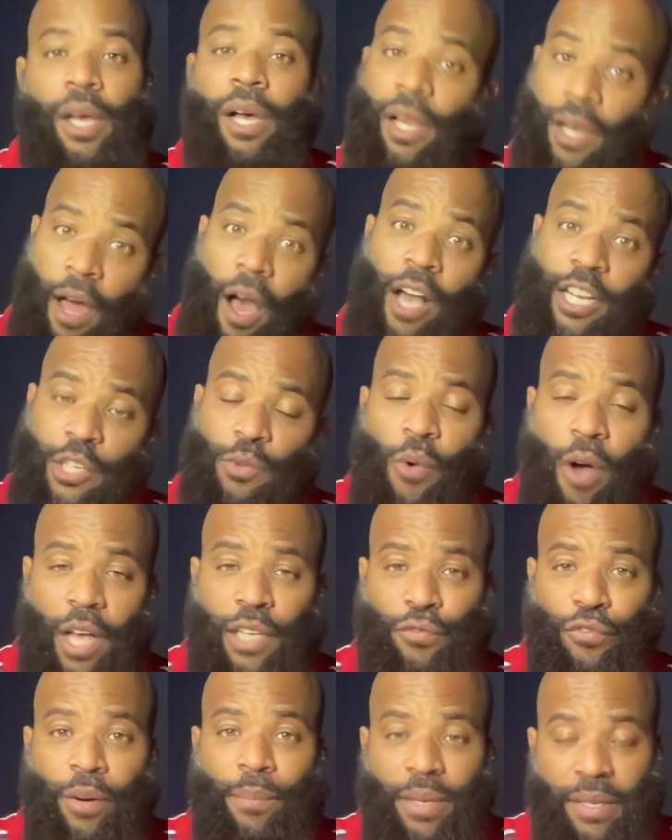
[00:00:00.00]

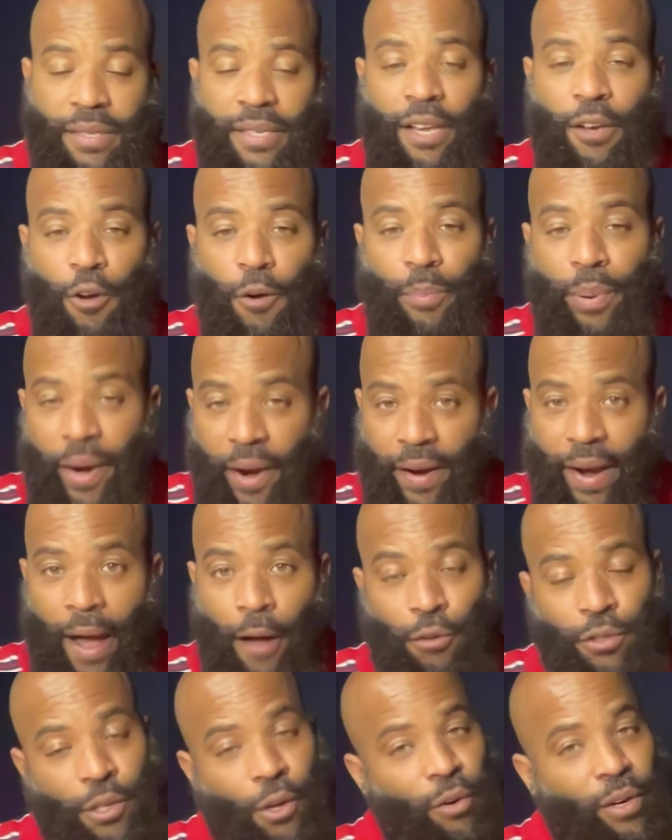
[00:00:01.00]
Olajuwon's from a single parent
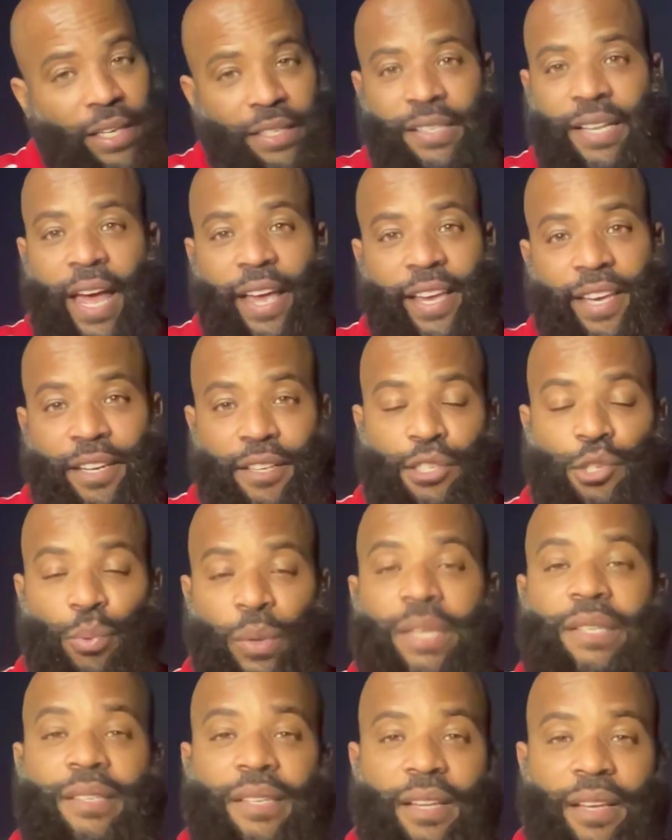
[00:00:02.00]
household. Let's not get it
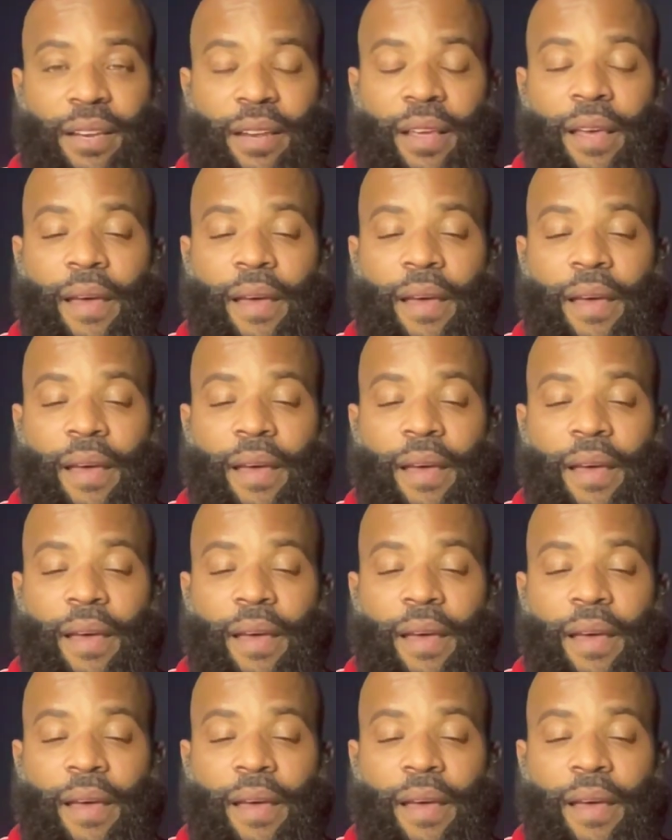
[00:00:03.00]
twisted.